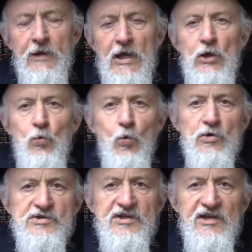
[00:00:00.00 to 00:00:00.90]
It
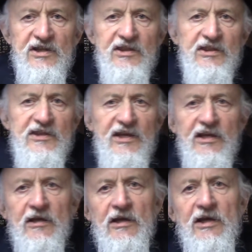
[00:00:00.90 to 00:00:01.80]
was in
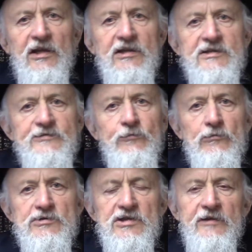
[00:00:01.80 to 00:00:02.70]
their hands
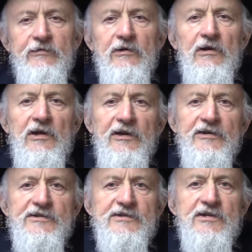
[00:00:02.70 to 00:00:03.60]
for several
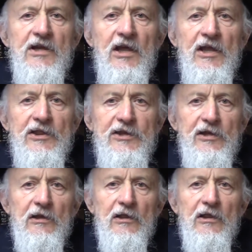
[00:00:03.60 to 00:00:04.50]
years
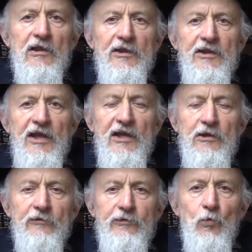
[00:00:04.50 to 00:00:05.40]
till the
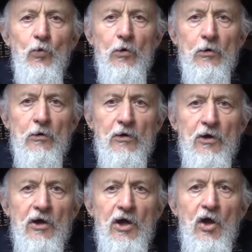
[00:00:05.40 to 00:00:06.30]
end of the war,
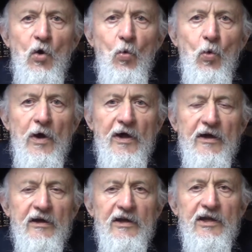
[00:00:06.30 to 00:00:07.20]

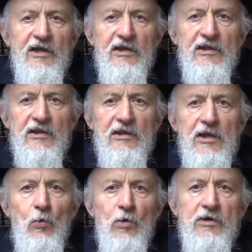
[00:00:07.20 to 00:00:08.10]
where
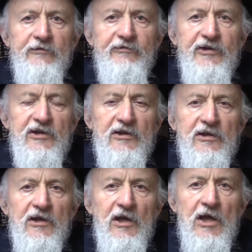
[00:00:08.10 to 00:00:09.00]
they were defeated
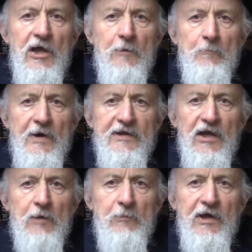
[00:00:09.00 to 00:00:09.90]
by
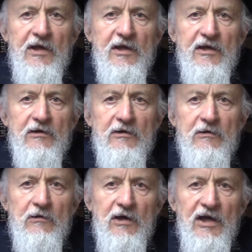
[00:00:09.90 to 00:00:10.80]
the American
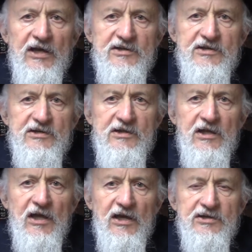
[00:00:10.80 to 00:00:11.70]
and
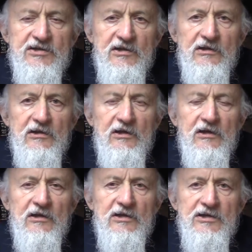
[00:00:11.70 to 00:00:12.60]
Russian
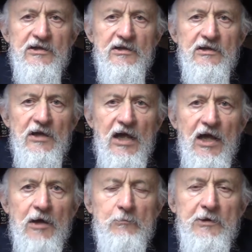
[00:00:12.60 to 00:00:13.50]

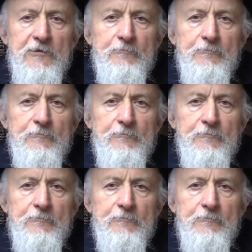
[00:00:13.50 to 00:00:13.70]
army.